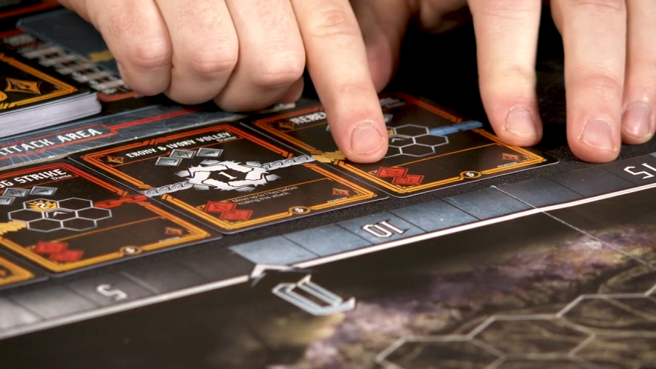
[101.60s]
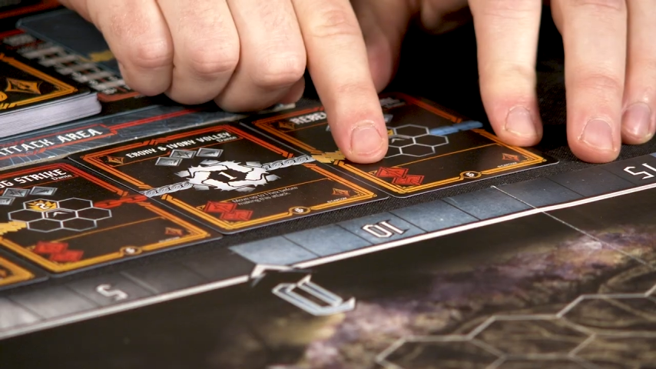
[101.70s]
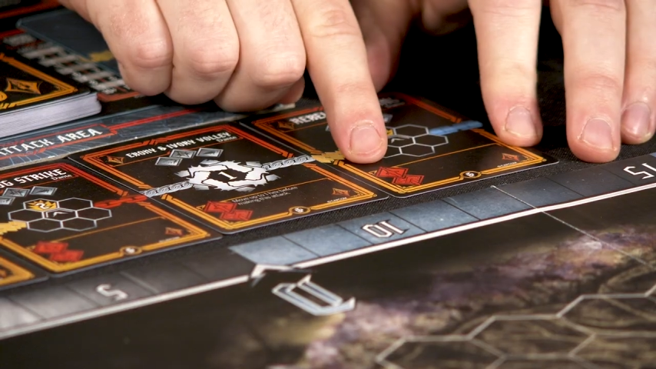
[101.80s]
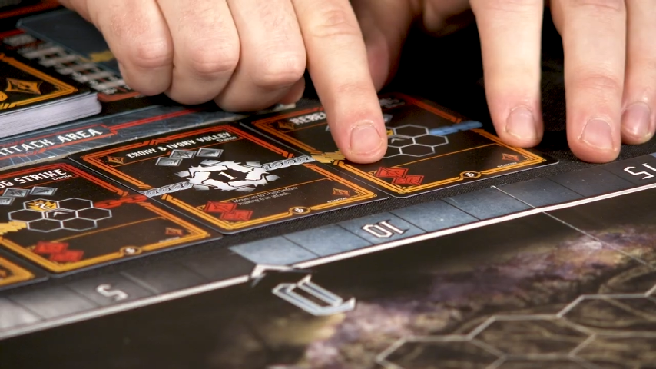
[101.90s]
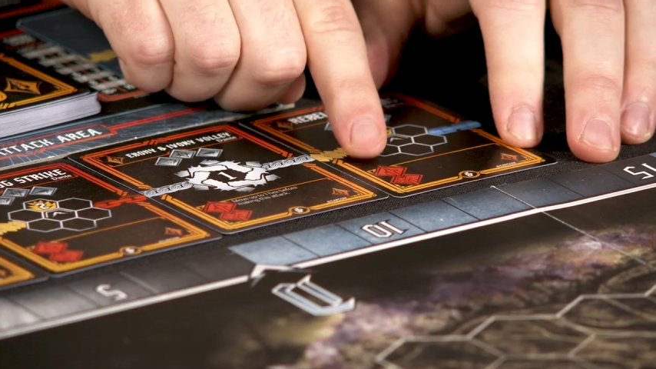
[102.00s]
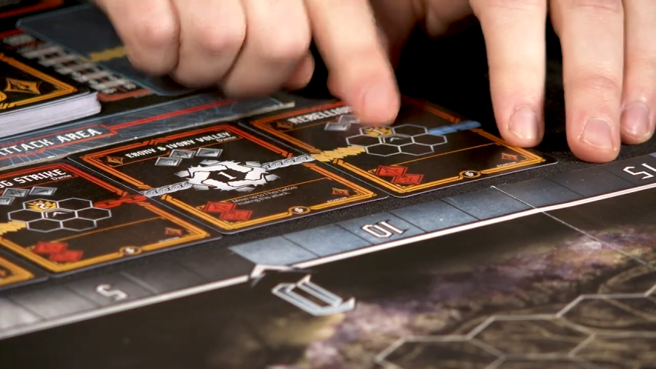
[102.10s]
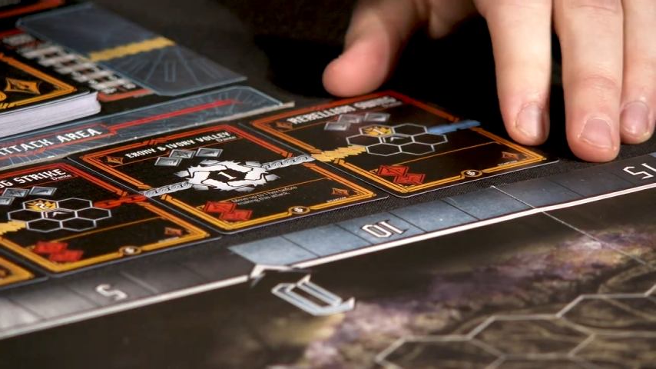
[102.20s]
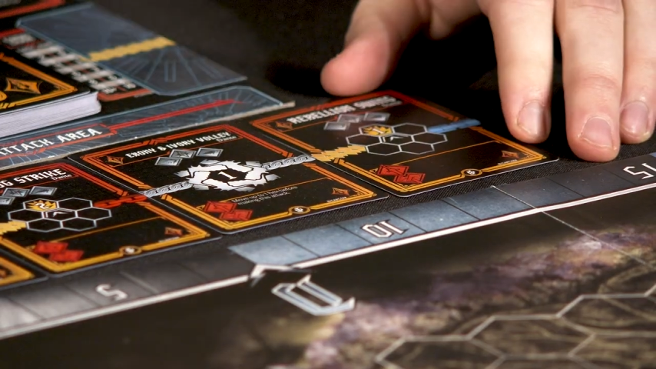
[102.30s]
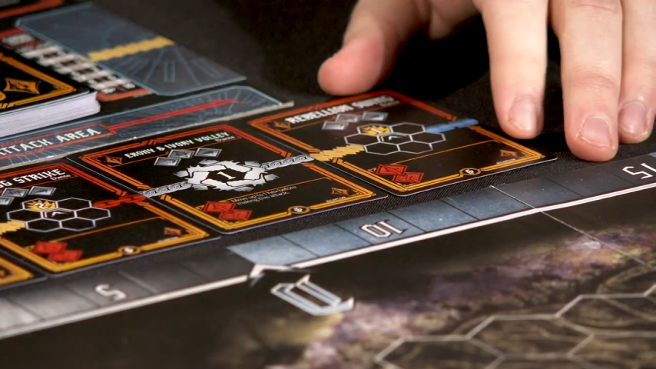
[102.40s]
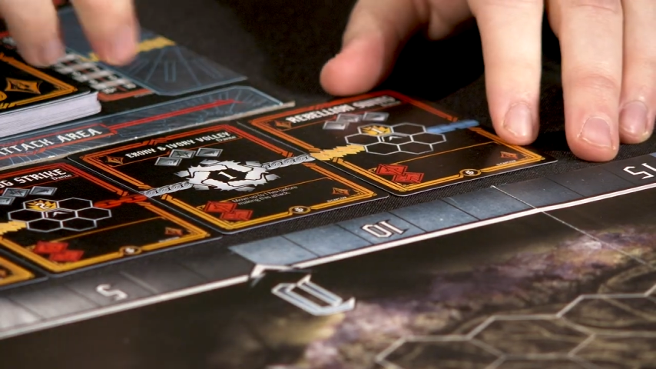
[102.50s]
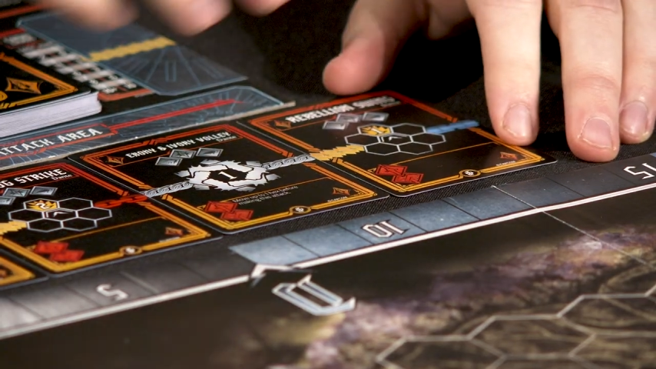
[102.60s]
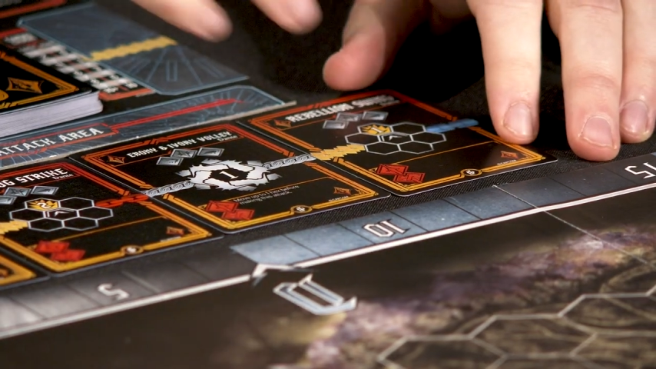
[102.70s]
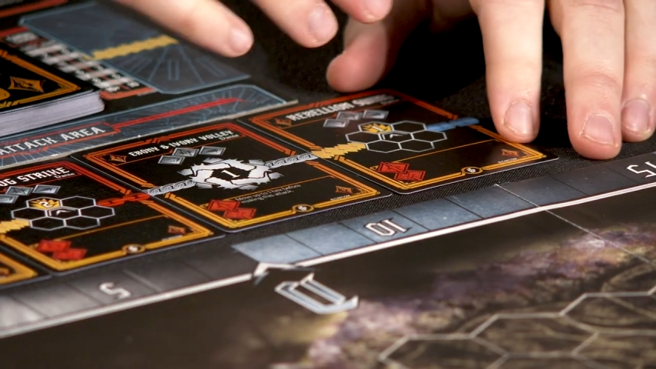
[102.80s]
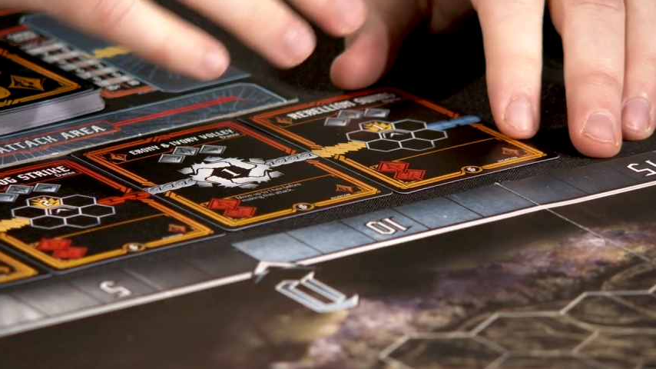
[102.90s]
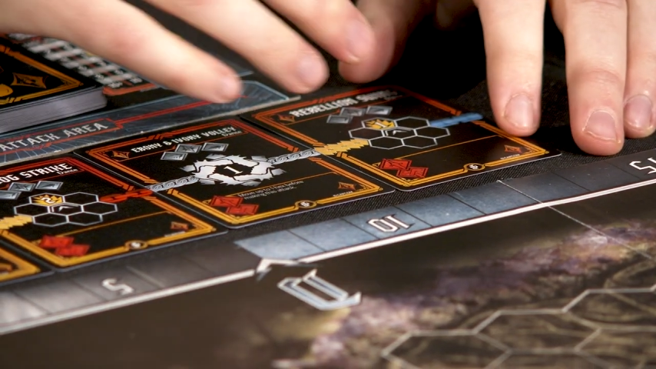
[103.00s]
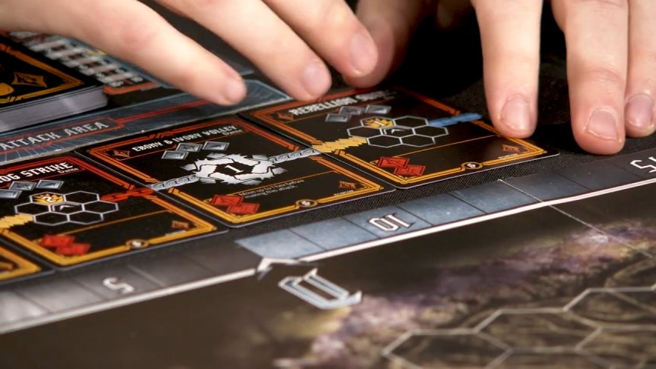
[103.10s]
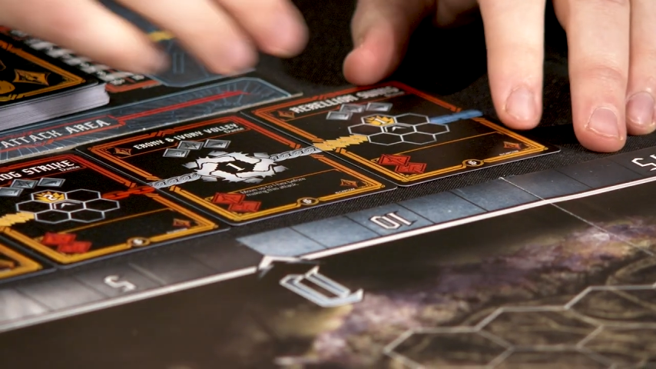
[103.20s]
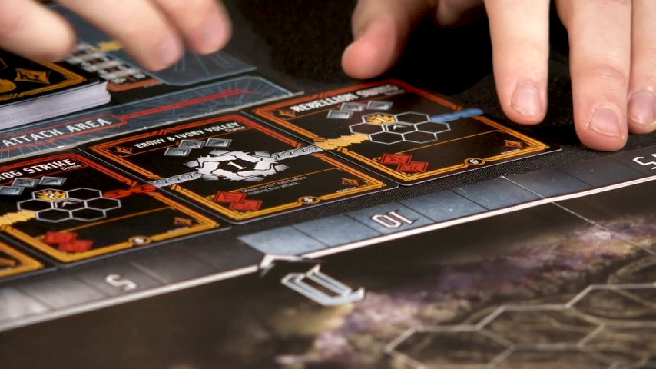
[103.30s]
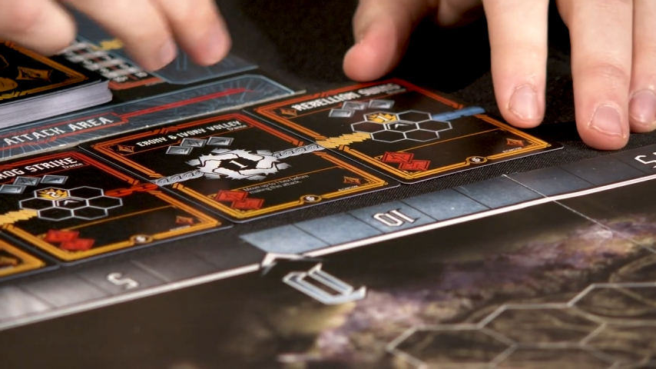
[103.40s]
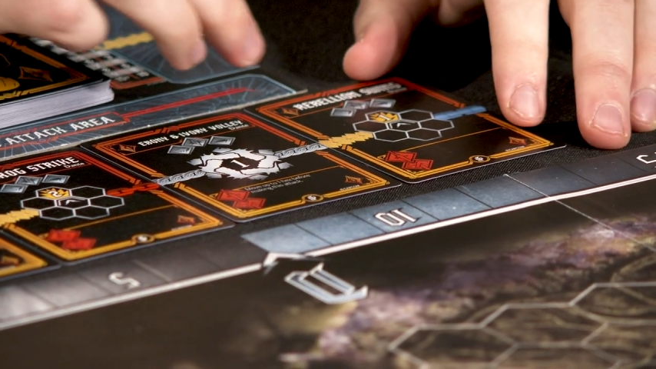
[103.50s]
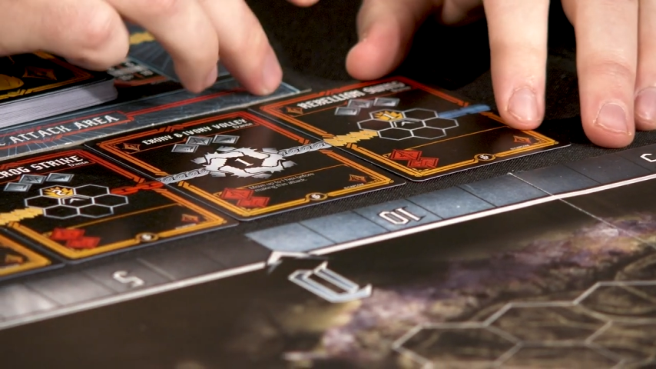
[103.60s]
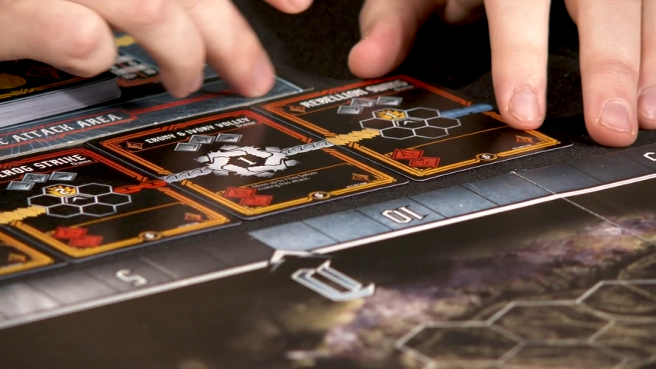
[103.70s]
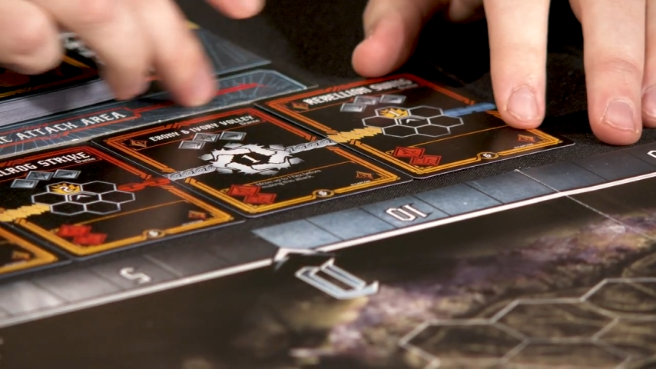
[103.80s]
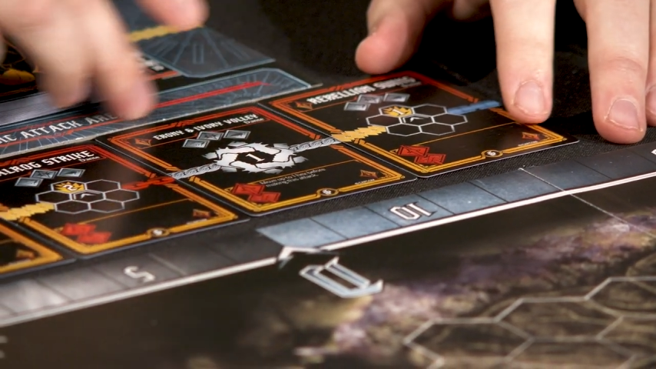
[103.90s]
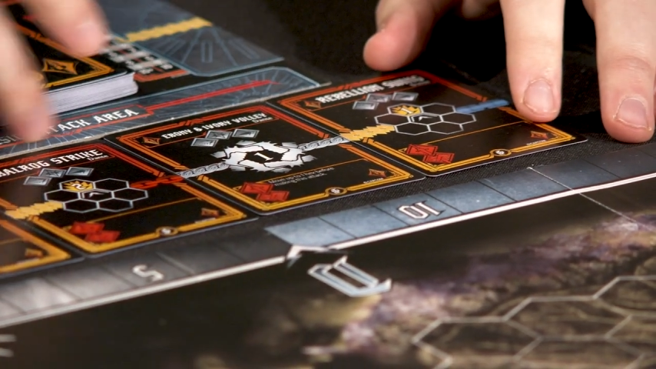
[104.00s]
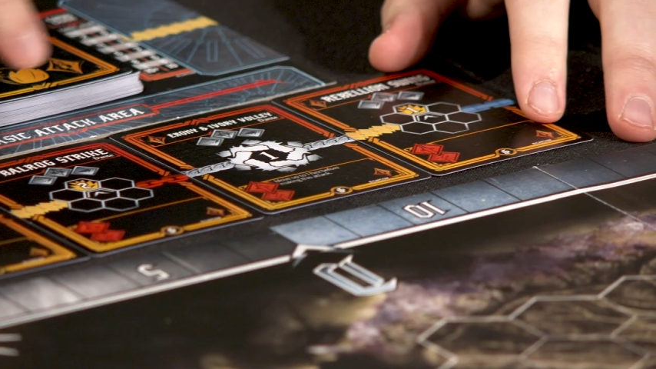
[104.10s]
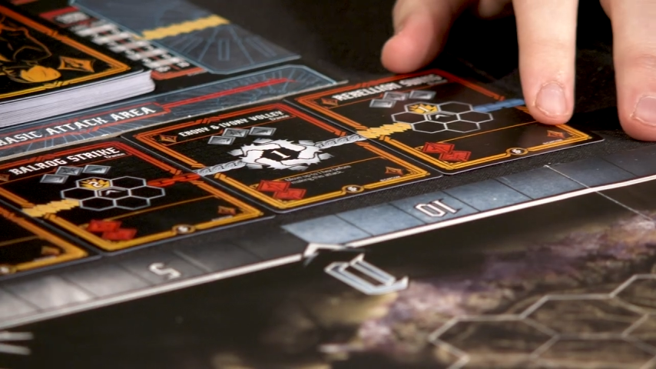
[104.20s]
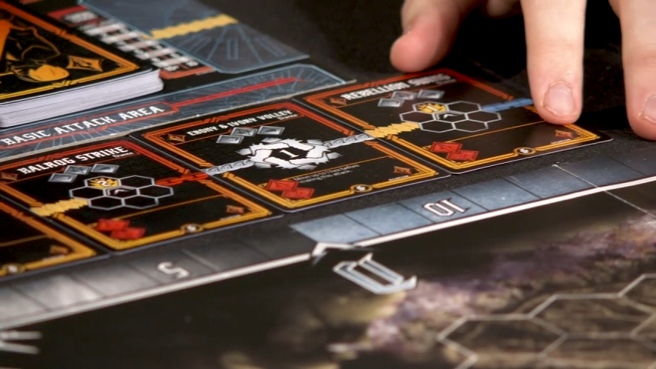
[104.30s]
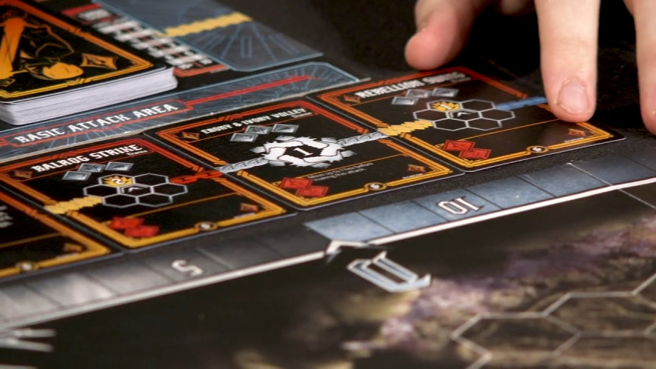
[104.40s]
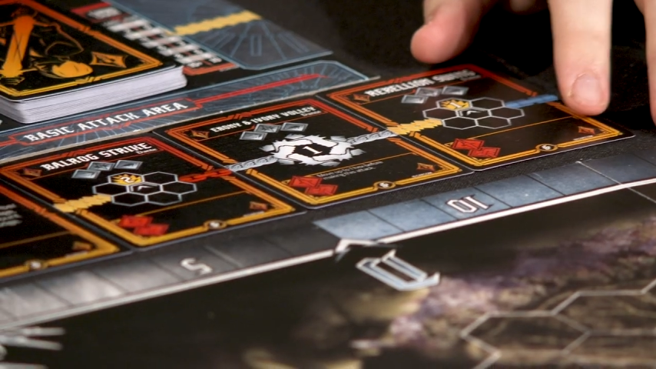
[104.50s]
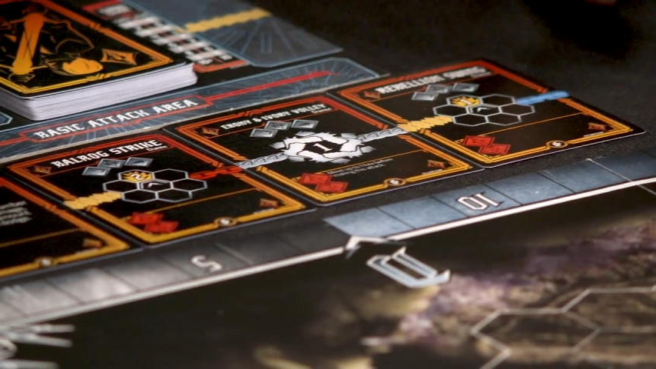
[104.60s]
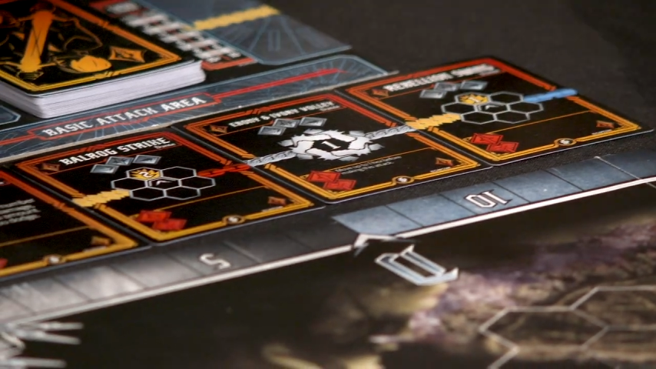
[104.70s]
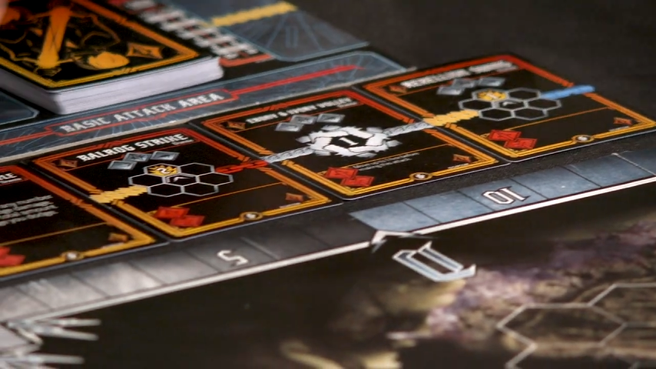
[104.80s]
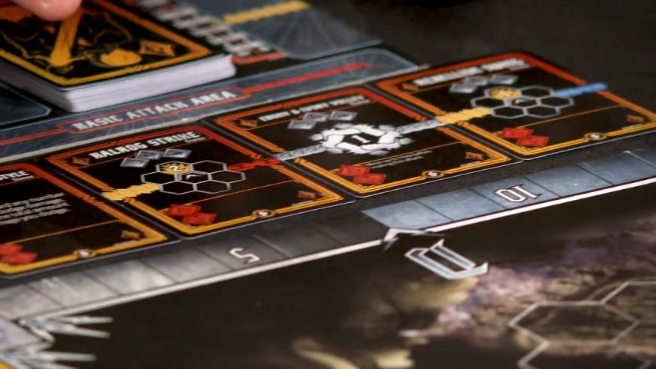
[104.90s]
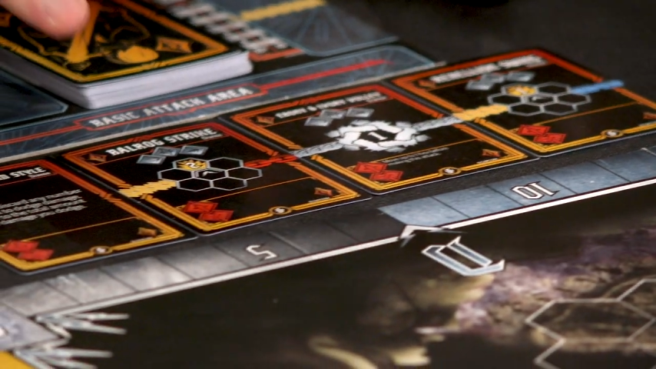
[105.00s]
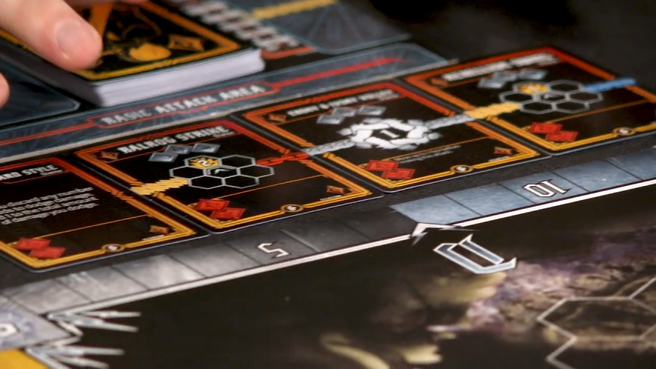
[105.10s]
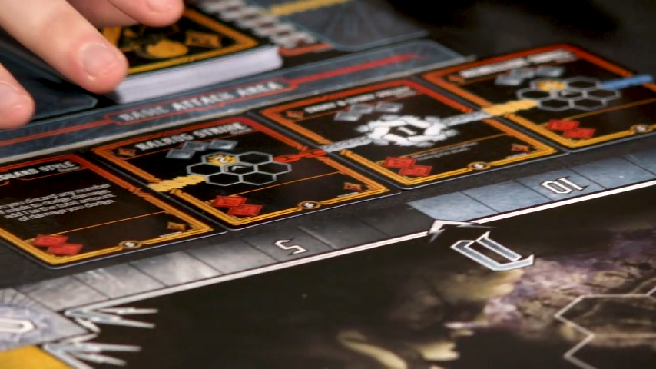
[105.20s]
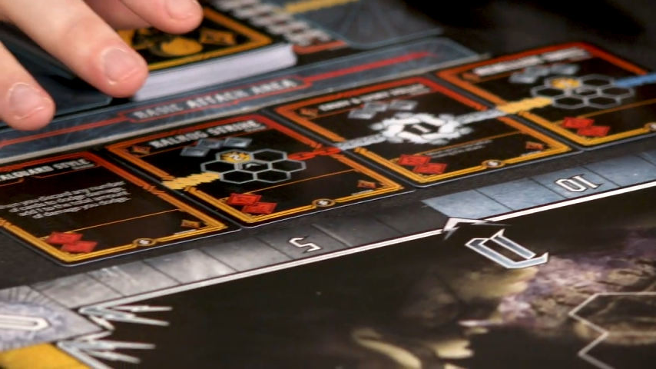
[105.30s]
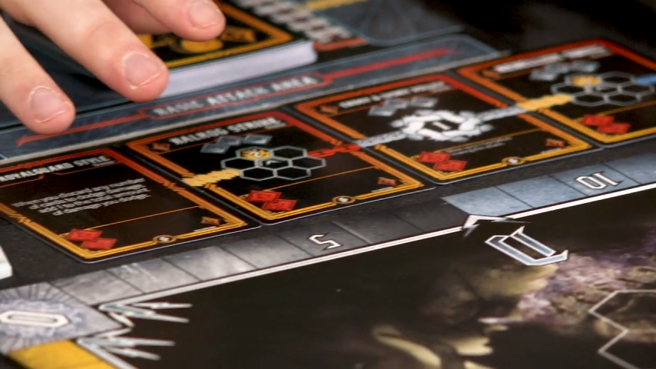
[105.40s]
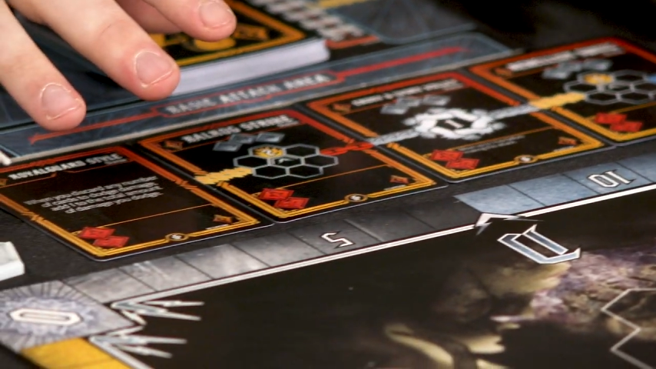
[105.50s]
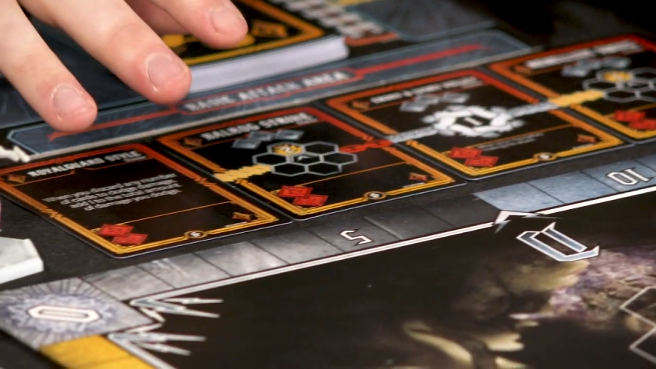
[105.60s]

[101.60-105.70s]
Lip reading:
(no speaker visible)